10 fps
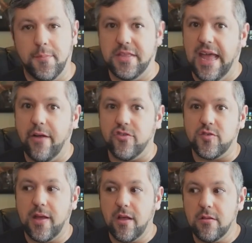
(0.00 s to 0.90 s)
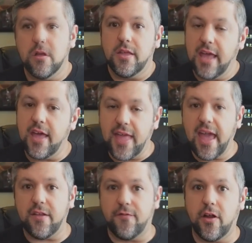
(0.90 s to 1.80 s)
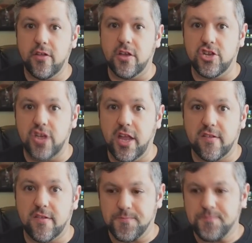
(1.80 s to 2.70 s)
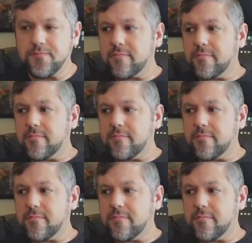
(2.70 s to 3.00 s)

But the average male, yeah, they had a fairly good chance.